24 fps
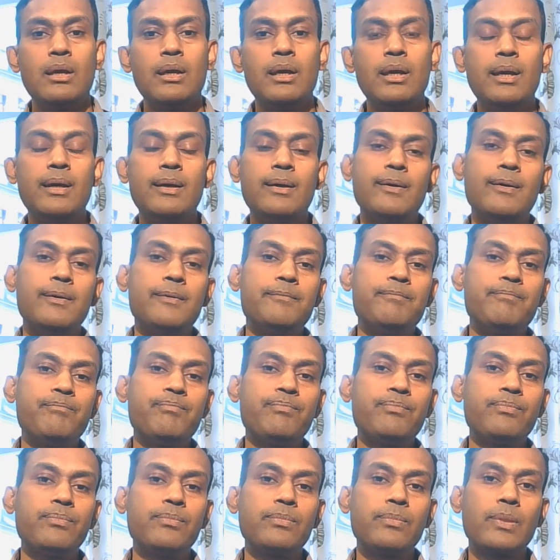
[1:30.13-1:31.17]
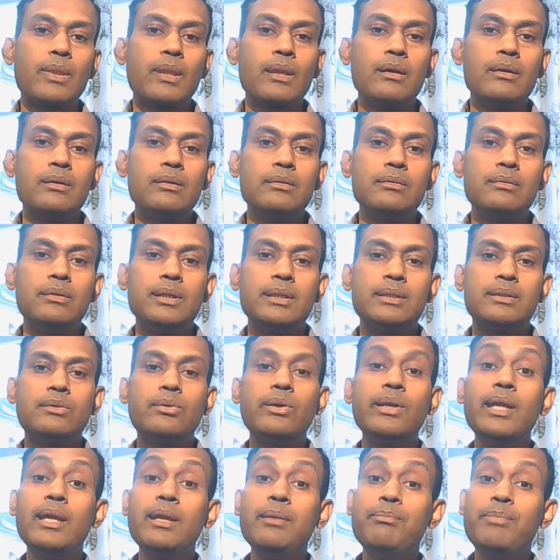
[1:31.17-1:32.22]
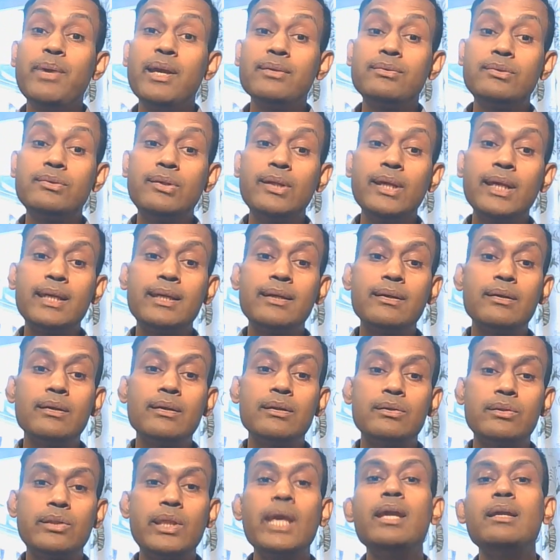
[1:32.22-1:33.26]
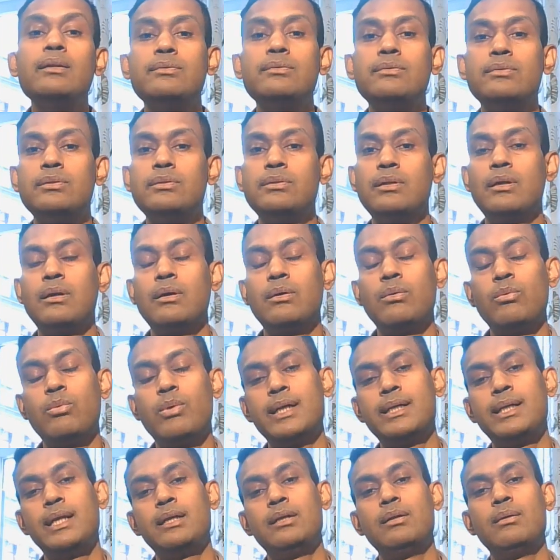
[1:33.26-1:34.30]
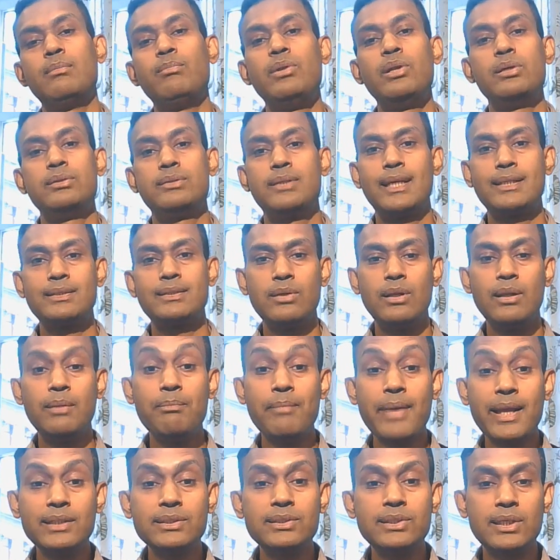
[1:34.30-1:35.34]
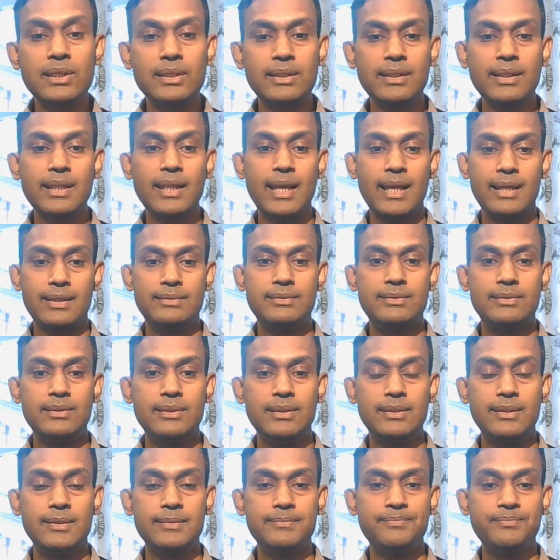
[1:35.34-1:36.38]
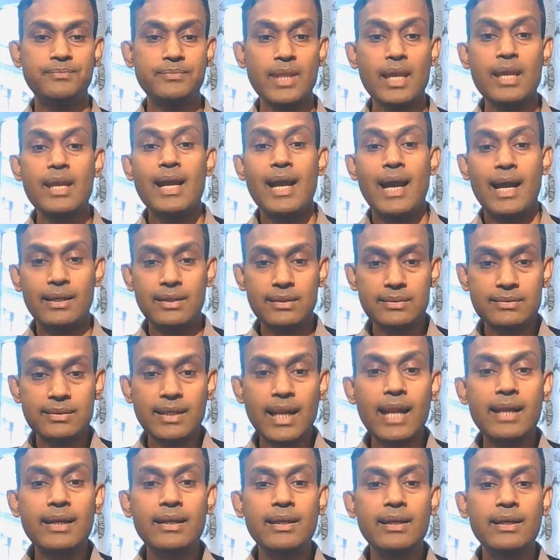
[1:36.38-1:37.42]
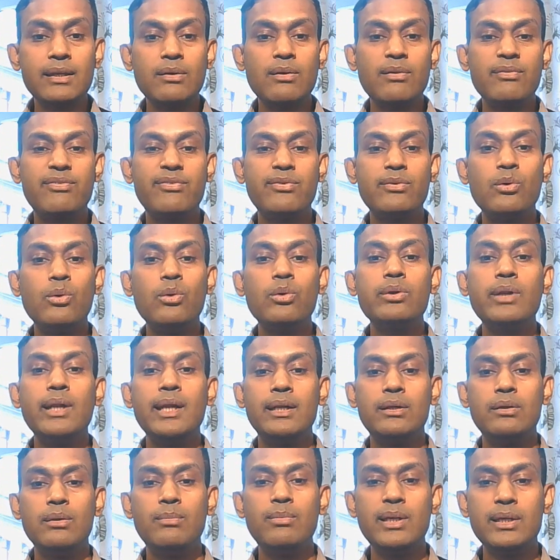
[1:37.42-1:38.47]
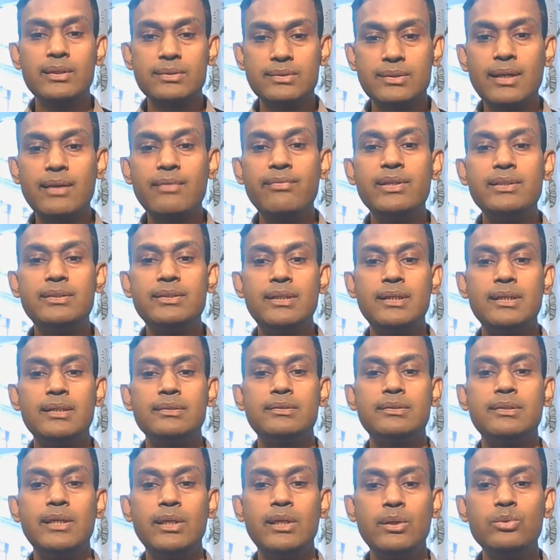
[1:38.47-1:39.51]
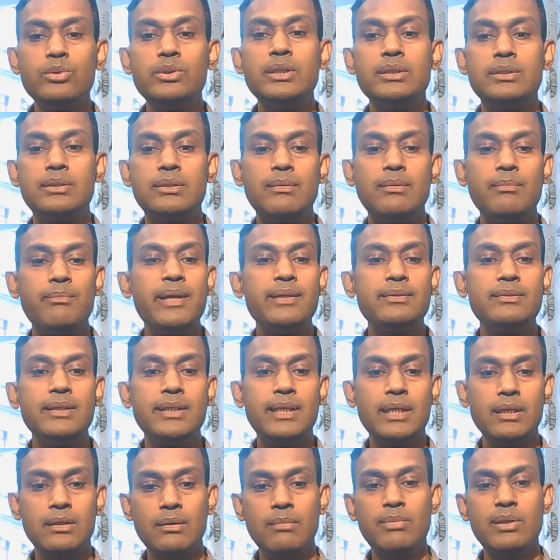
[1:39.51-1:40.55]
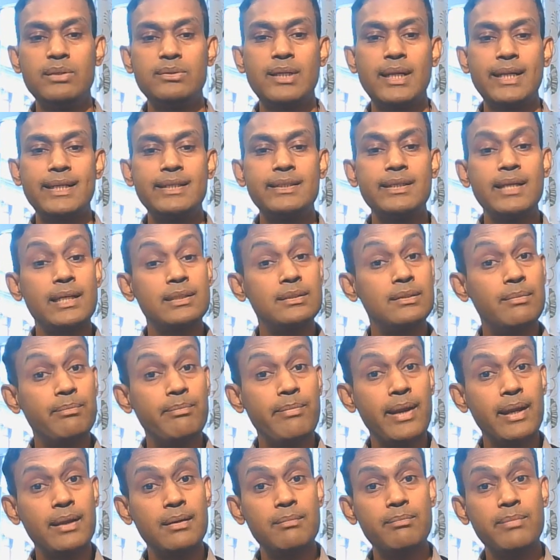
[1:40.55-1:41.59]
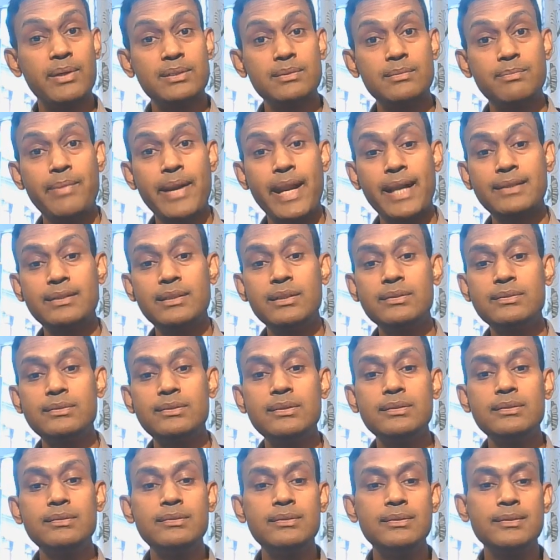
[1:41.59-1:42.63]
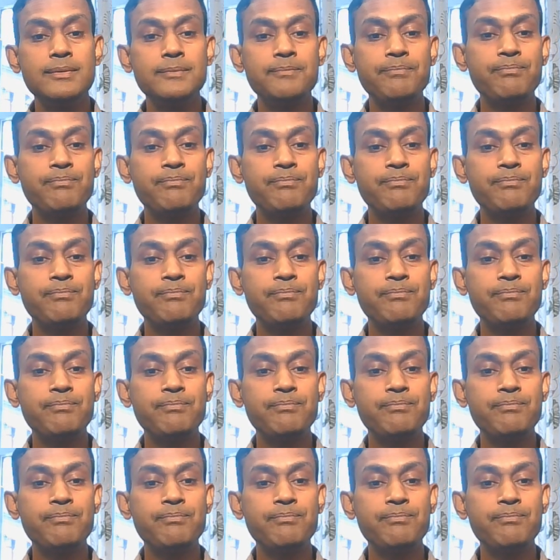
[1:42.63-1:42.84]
The three basic things what AWS actually mentioned, that understanding of core AWS services, uses and basic AWS architecture best practices,